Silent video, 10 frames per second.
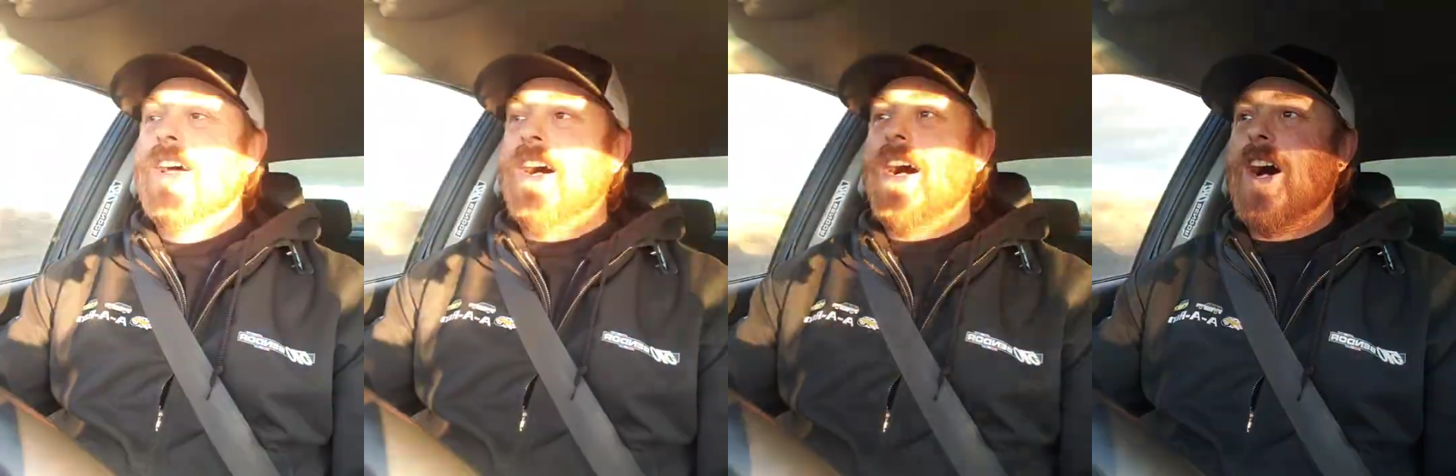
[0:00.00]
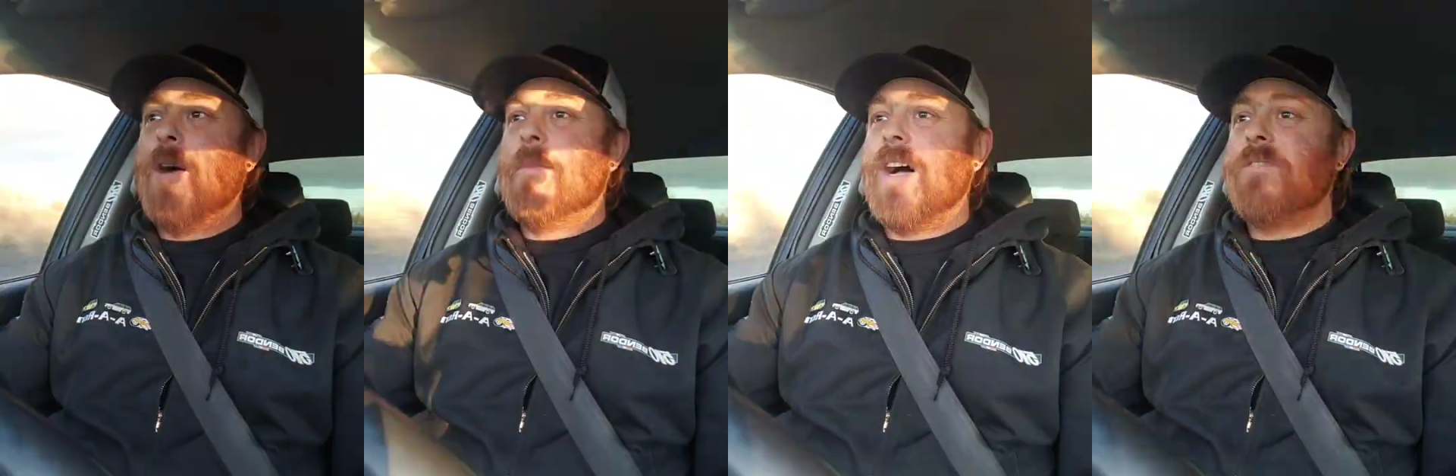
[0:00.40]

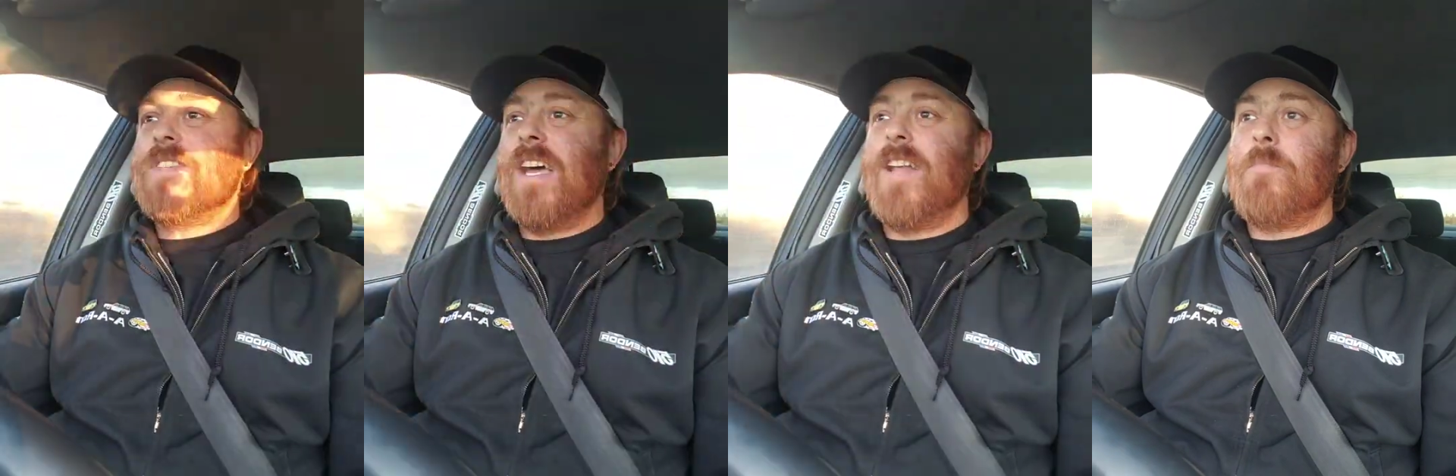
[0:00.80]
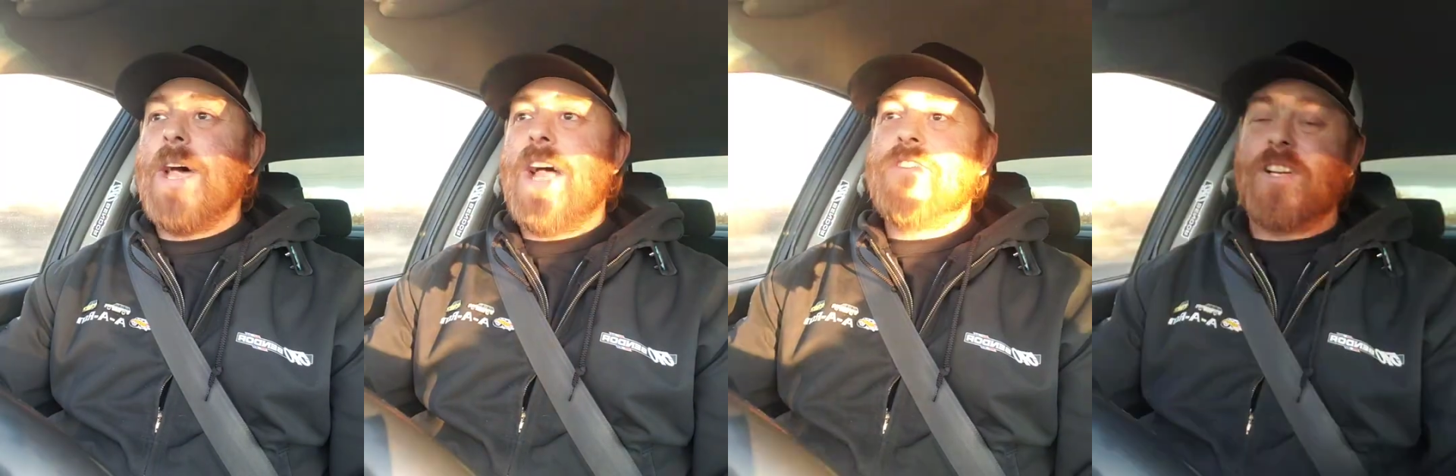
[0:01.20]
I've stayed at
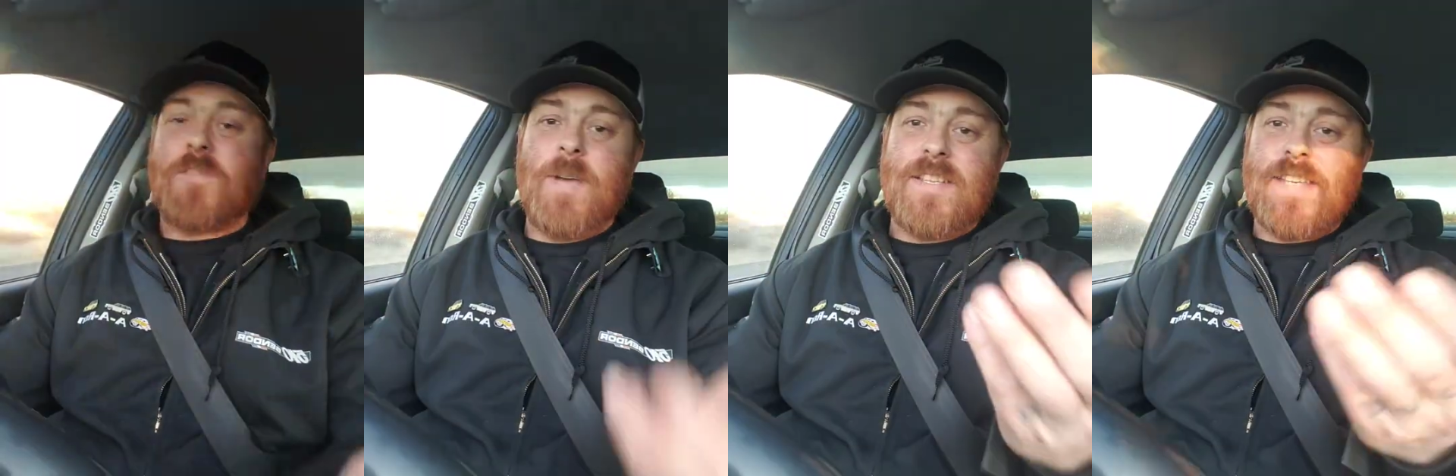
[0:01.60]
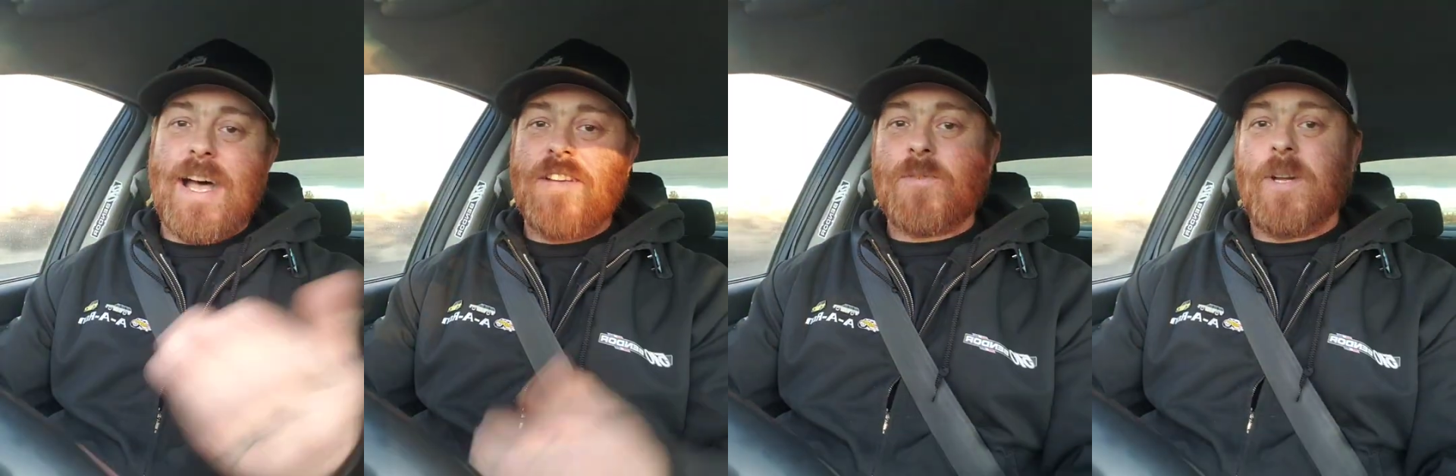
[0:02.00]
Patrick Smith's
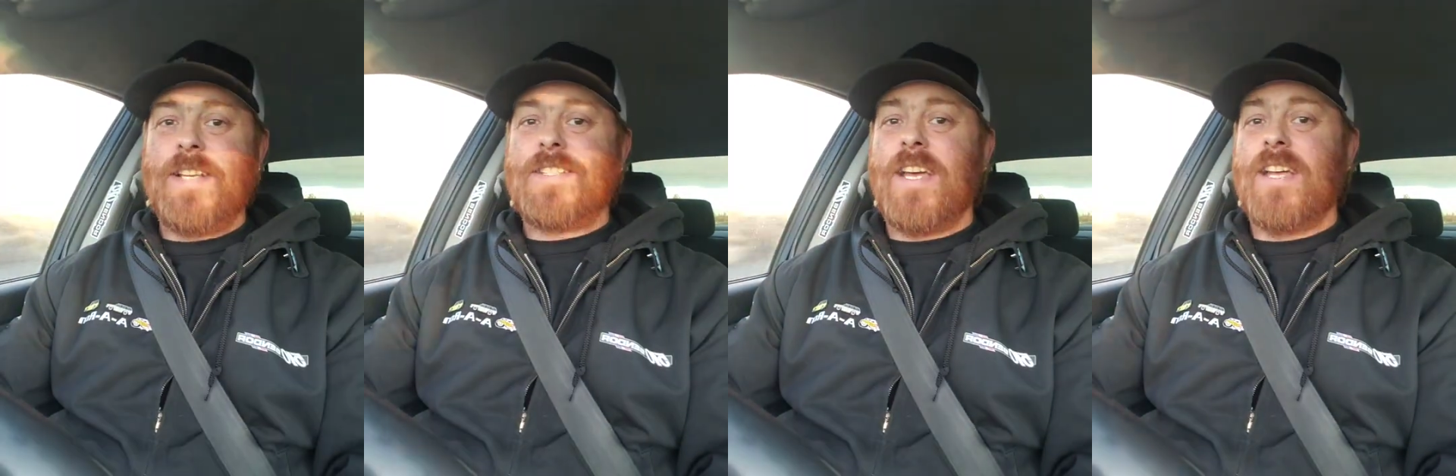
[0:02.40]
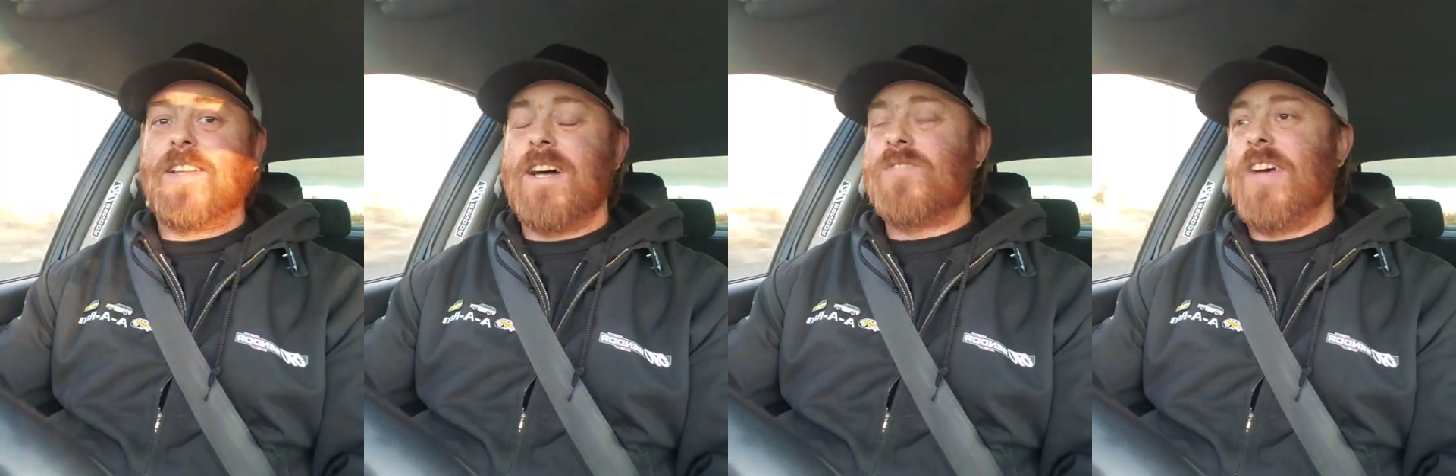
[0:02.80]
house when I stay in
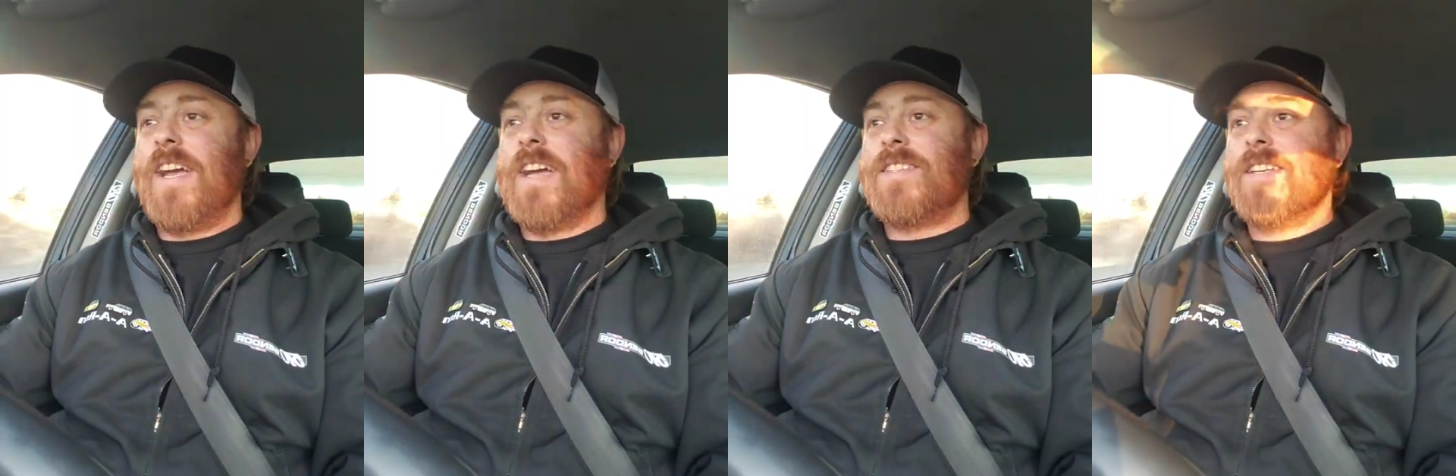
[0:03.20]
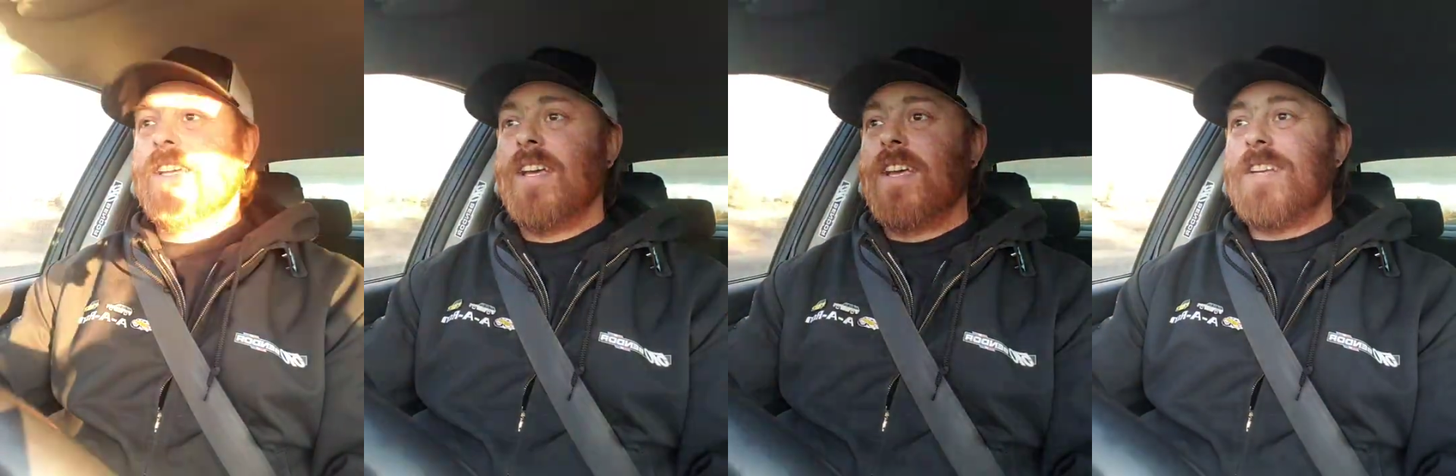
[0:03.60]
Las Vegas.
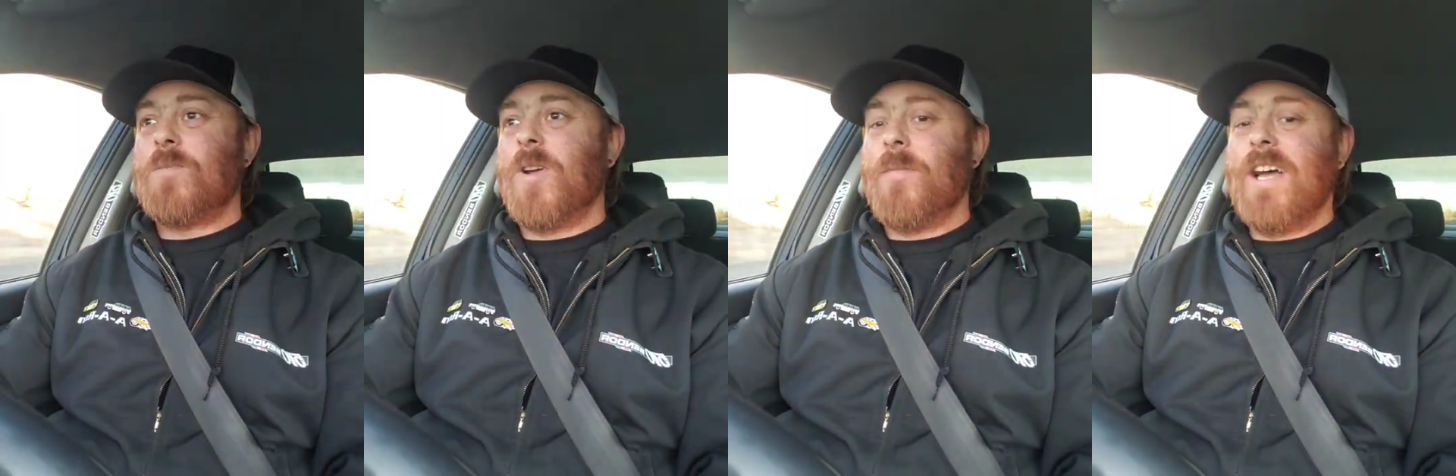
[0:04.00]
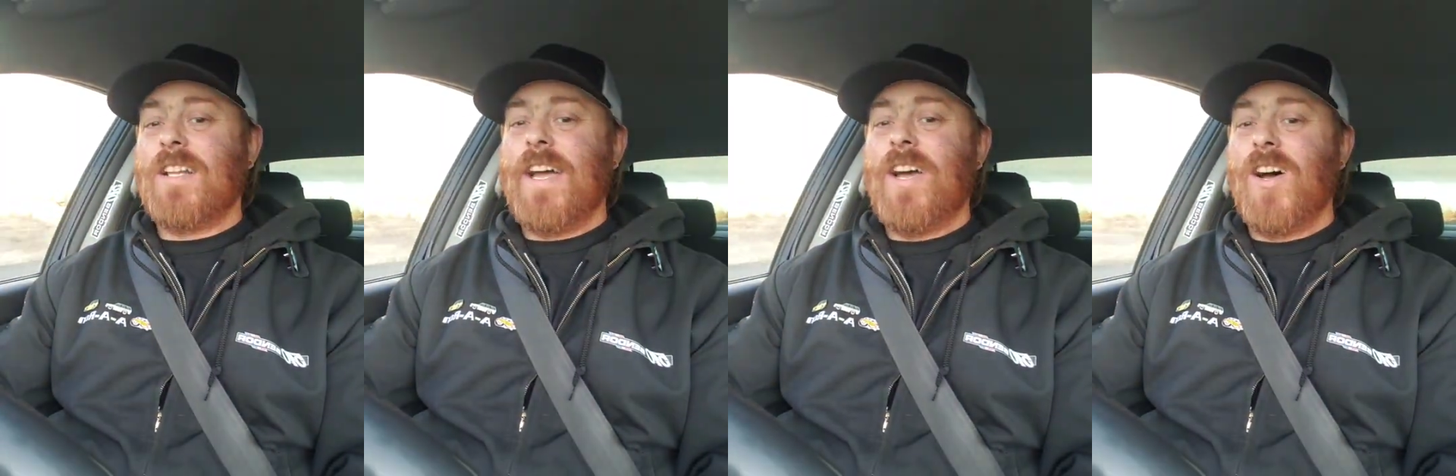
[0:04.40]
He's one of my
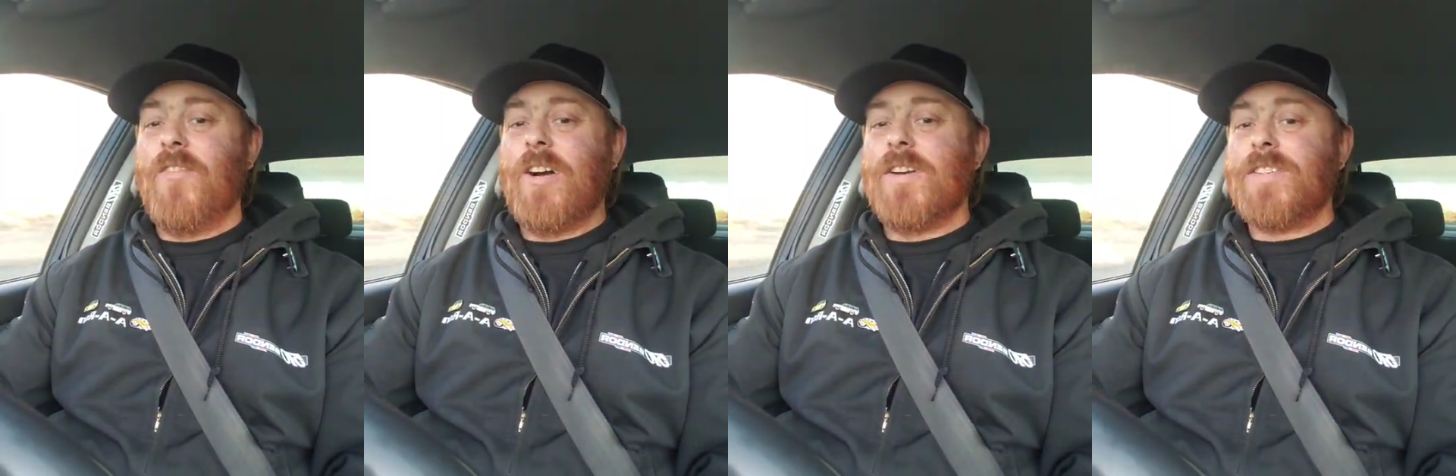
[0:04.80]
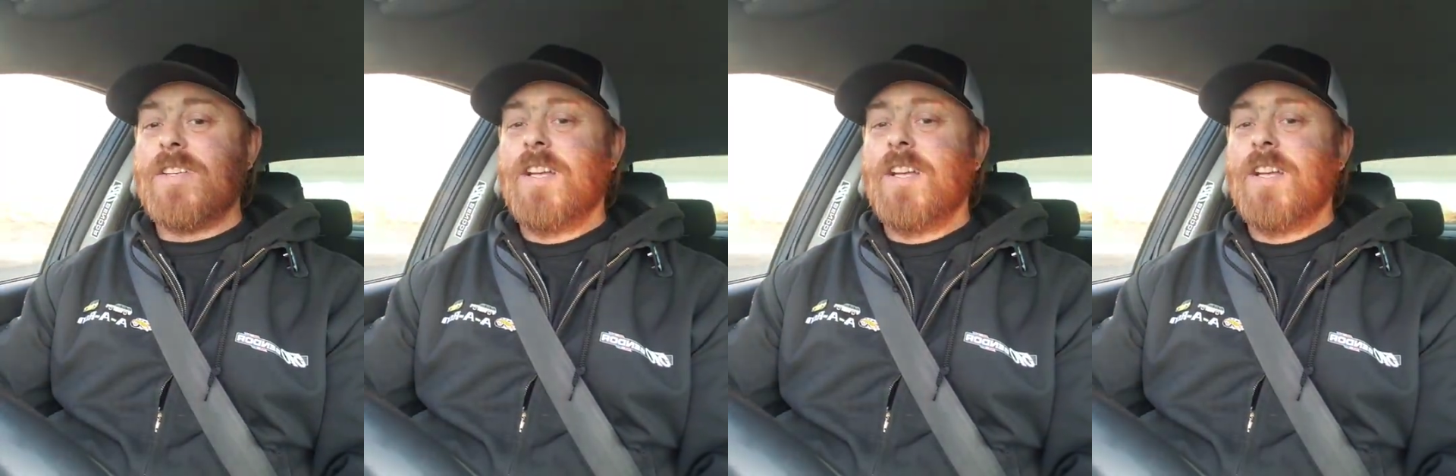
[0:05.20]
layovers.